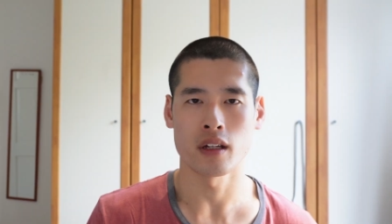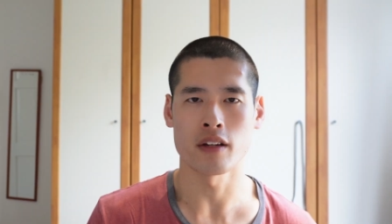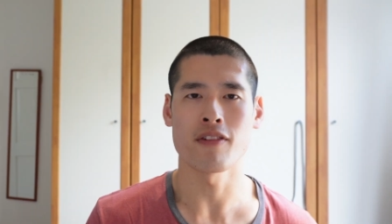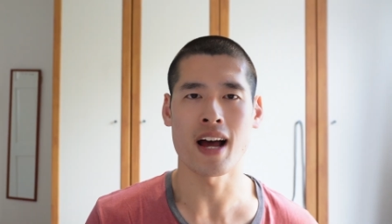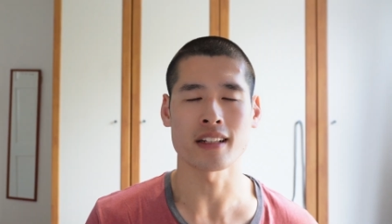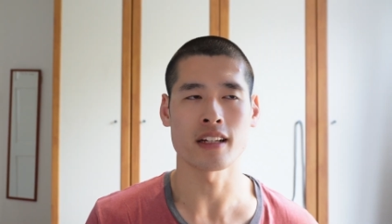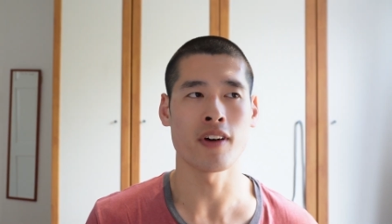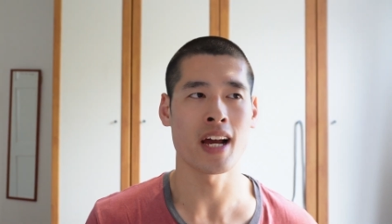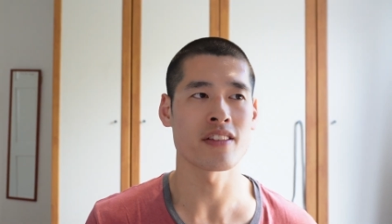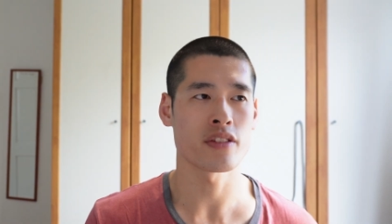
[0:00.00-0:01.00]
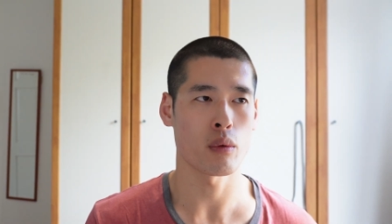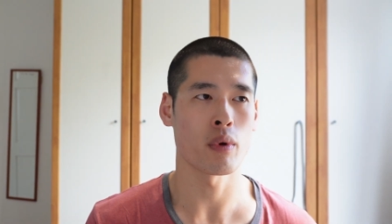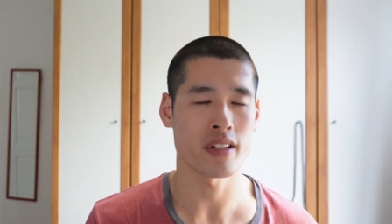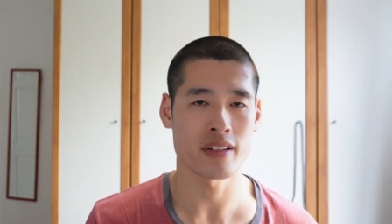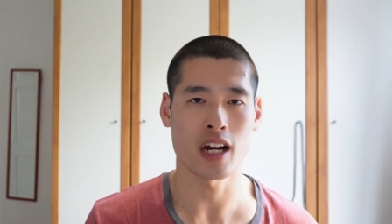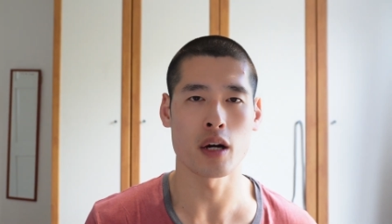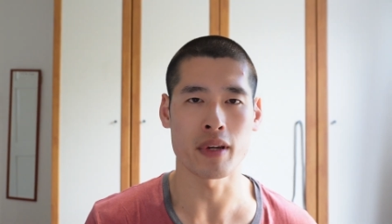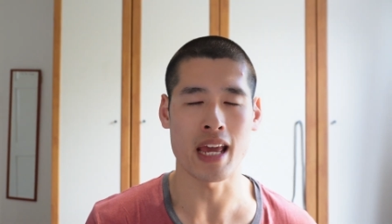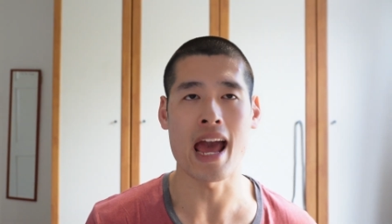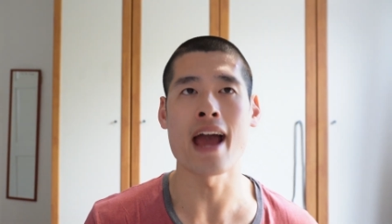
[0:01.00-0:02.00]
In fact, if I had someone to tell
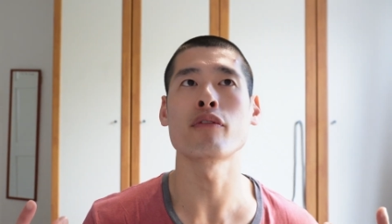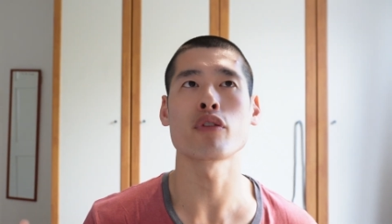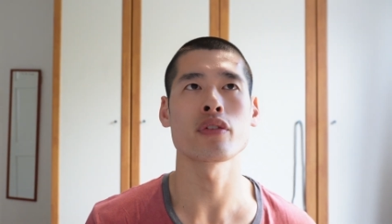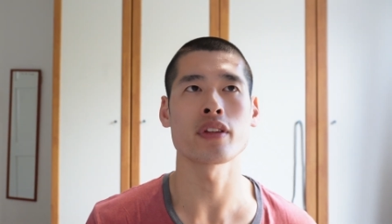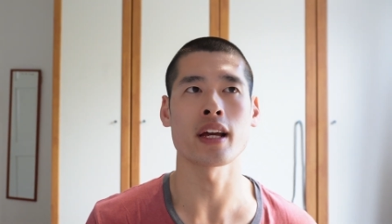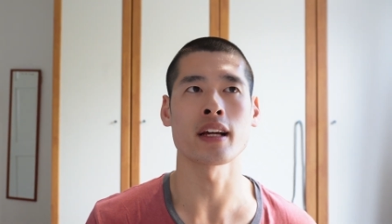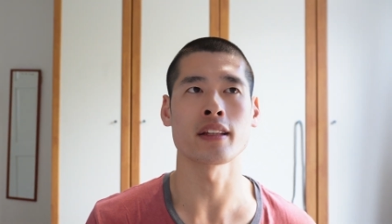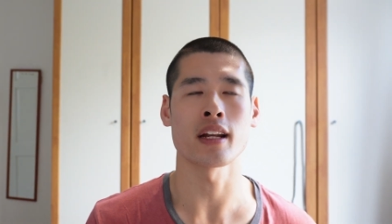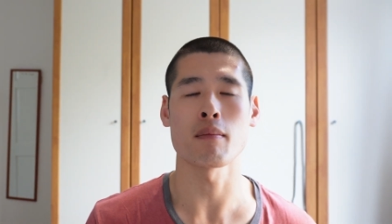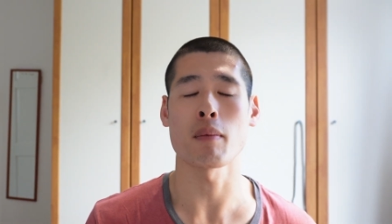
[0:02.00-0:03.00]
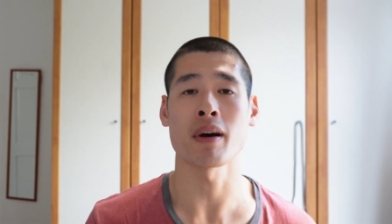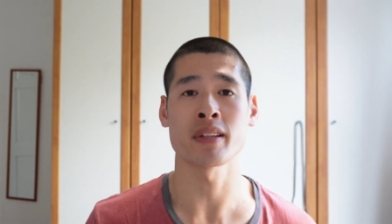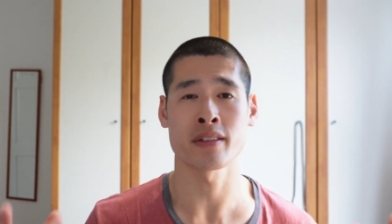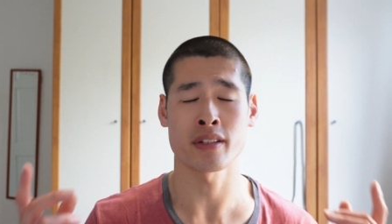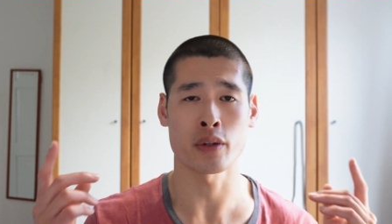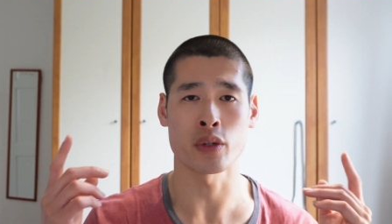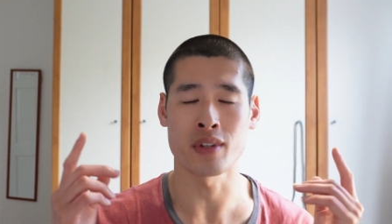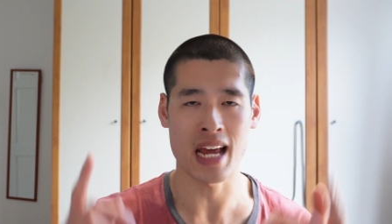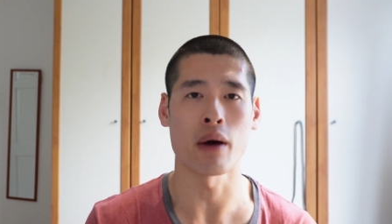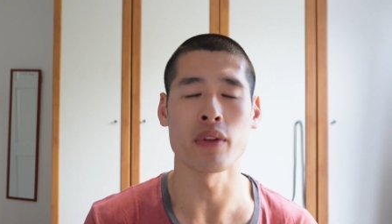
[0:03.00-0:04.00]
me everything that I'm about to tell you
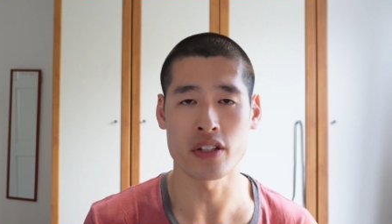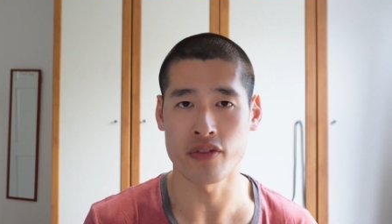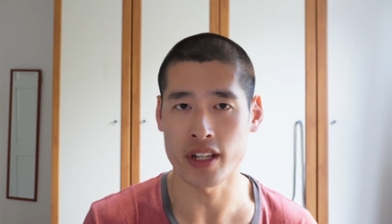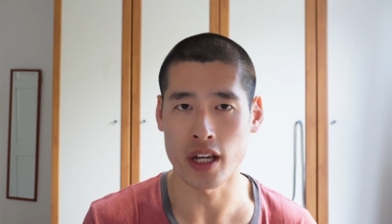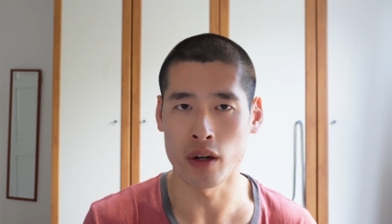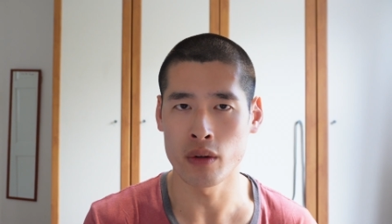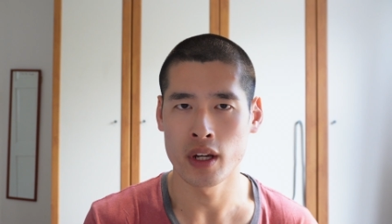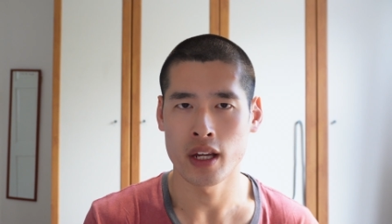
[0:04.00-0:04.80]
now in this video,